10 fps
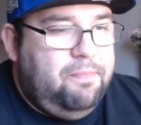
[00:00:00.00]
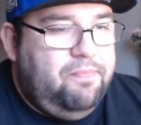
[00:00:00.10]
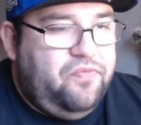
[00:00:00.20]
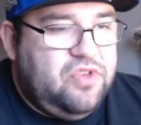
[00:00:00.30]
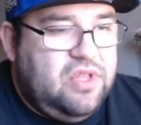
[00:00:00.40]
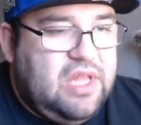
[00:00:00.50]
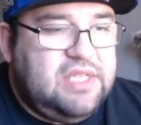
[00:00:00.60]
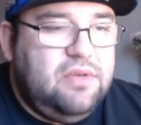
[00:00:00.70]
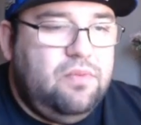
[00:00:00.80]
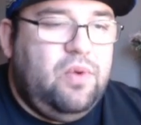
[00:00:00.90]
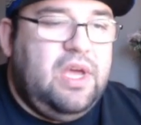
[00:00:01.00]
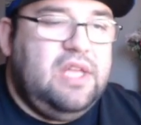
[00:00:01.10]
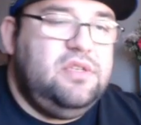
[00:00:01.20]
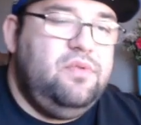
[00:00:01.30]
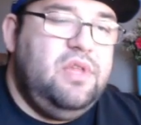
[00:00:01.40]
So that's a way
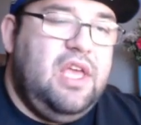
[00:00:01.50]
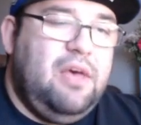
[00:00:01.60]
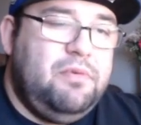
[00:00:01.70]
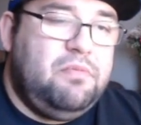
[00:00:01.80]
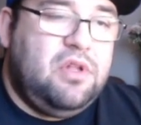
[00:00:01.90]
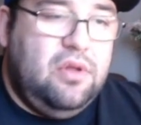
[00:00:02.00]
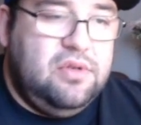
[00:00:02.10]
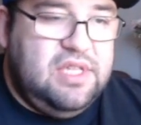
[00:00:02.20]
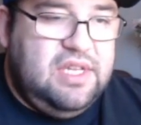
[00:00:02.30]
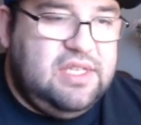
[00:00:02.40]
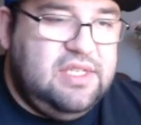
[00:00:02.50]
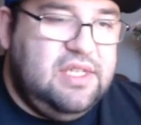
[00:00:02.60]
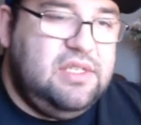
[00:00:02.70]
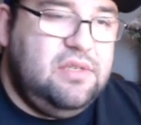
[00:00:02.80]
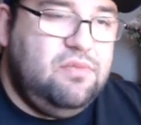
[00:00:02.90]
to really help him close the
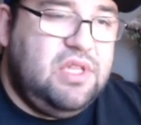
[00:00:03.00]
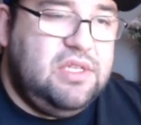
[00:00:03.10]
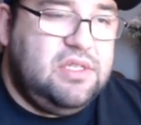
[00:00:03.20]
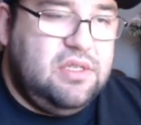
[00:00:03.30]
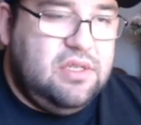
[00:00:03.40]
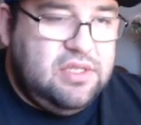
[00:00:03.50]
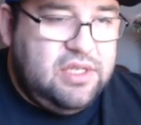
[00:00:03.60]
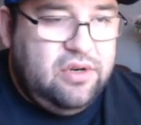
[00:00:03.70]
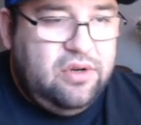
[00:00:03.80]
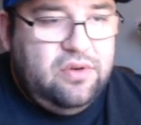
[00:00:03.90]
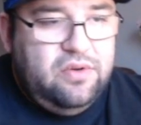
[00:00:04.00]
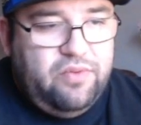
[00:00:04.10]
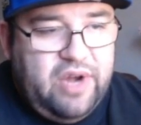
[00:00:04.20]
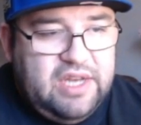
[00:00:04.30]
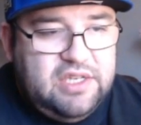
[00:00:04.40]
distance with these zero
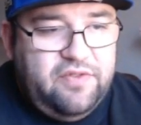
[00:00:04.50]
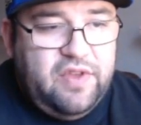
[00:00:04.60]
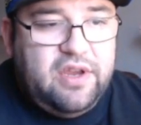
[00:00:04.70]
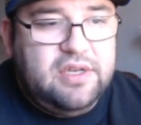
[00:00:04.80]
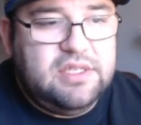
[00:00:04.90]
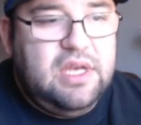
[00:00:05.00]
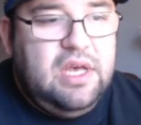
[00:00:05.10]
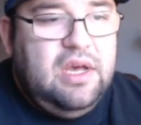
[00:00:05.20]
range figures.